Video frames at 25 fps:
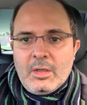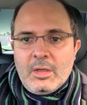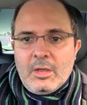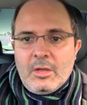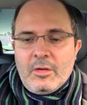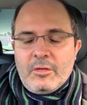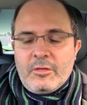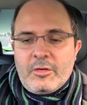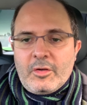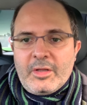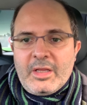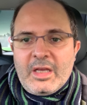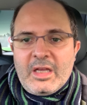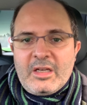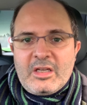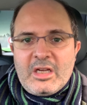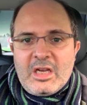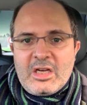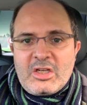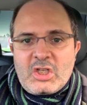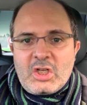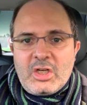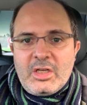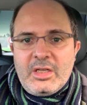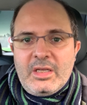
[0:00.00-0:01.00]
So that
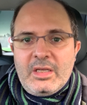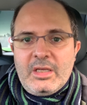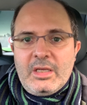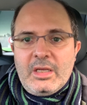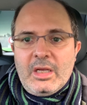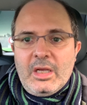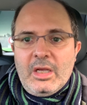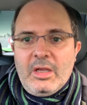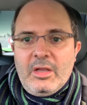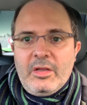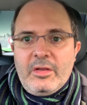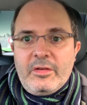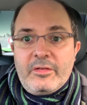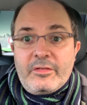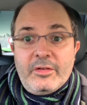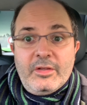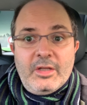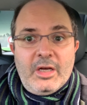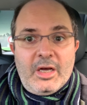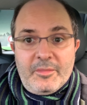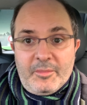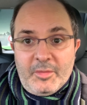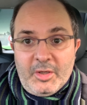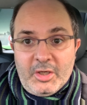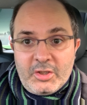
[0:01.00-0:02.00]
actually is
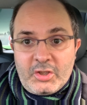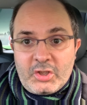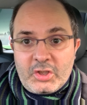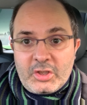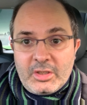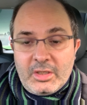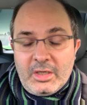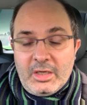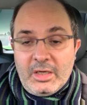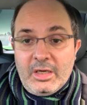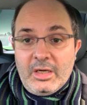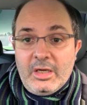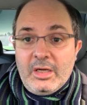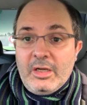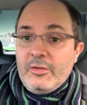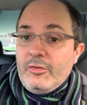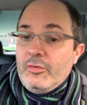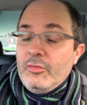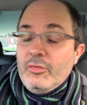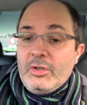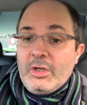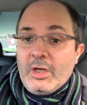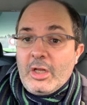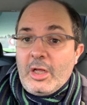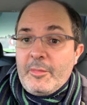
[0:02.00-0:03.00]
not much. 2
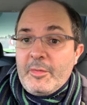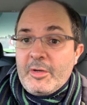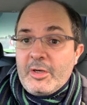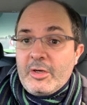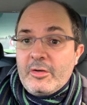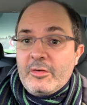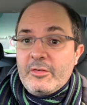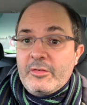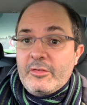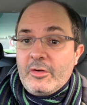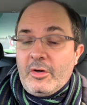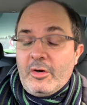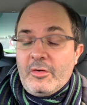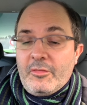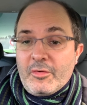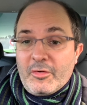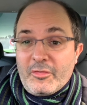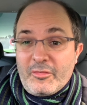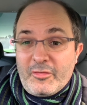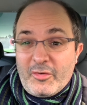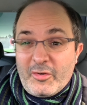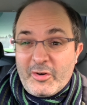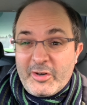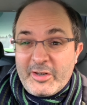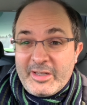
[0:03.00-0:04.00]
kilometers over
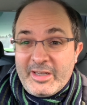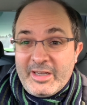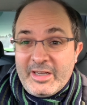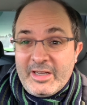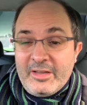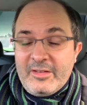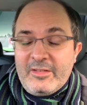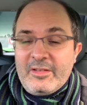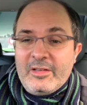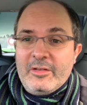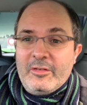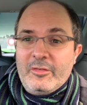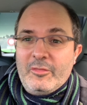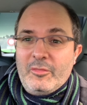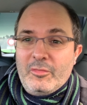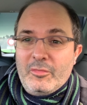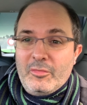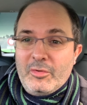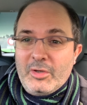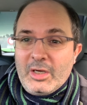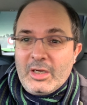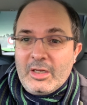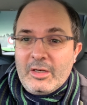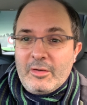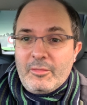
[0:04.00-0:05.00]
4 days is
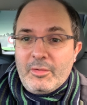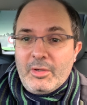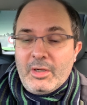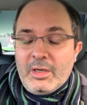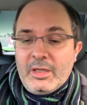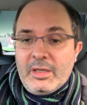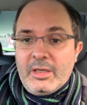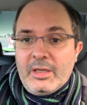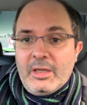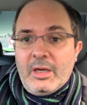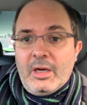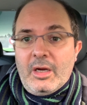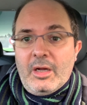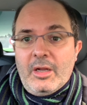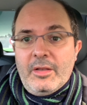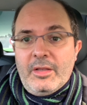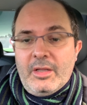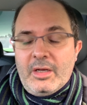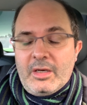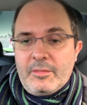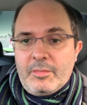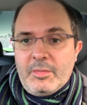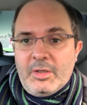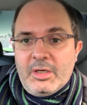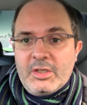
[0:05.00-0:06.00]
really, really
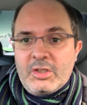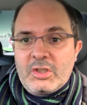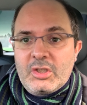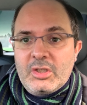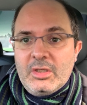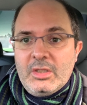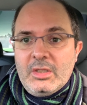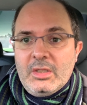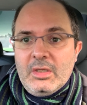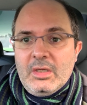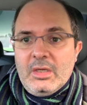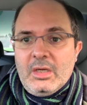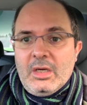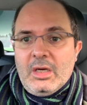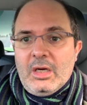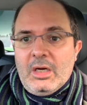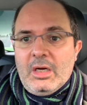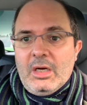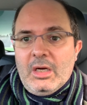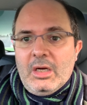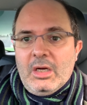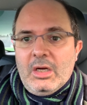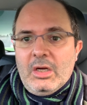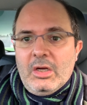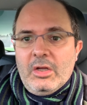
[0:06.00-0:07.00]
not much.
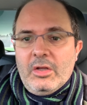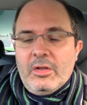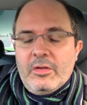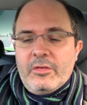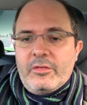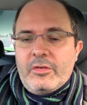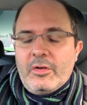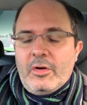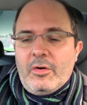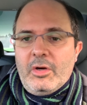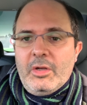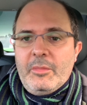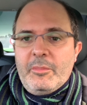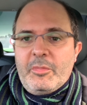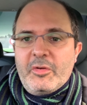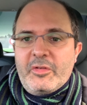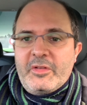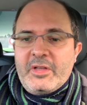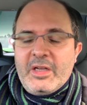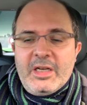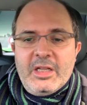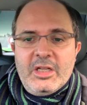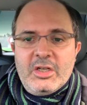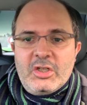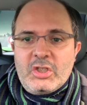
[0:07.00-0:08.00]
So in
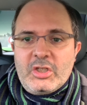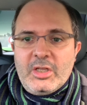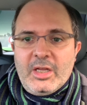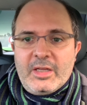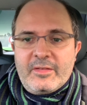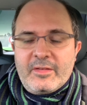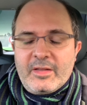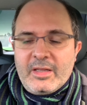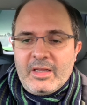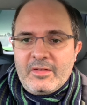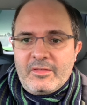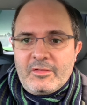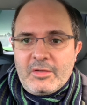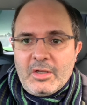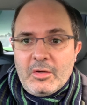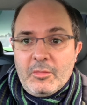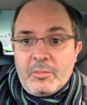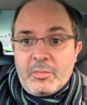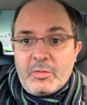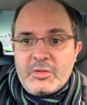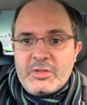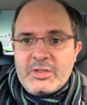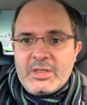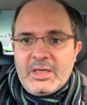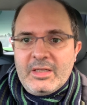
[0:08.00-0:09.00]
percentage, that's less than
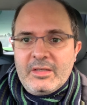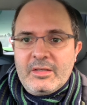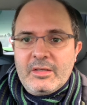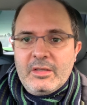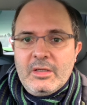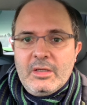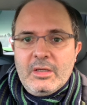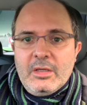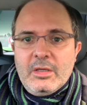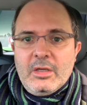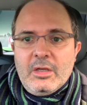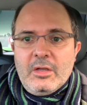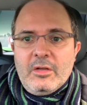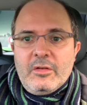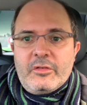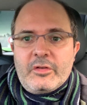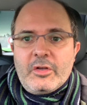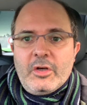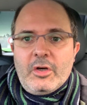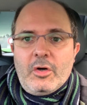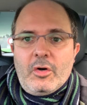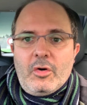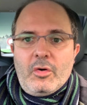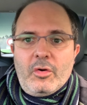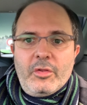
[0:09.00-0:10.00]
1%.
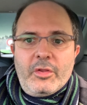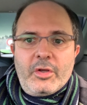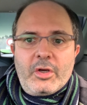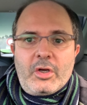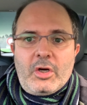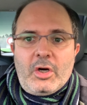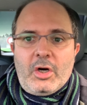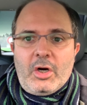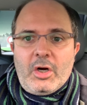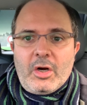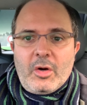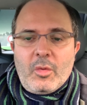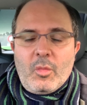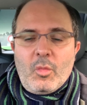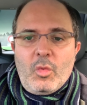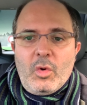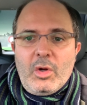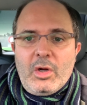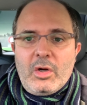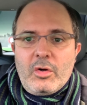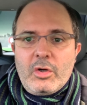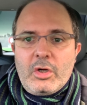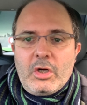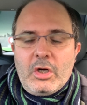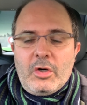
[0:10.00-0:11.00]
So the car
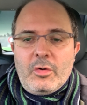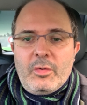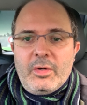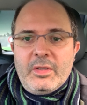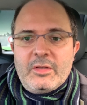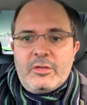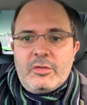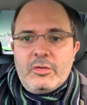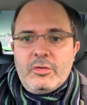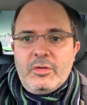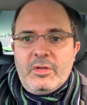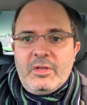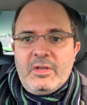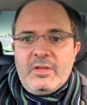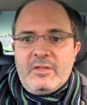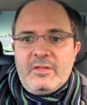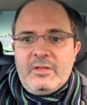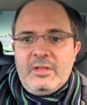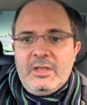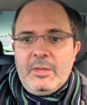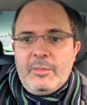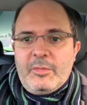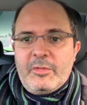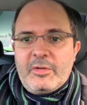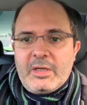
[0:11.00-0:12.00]
will go into these
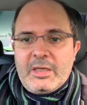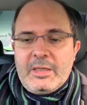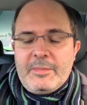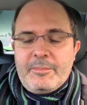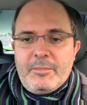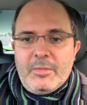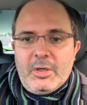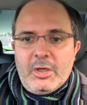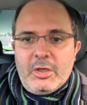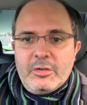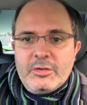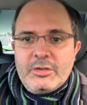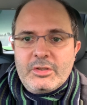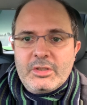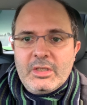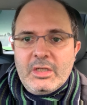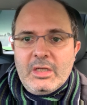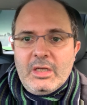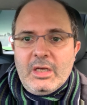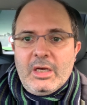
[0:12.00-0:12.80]
deep sleep modes.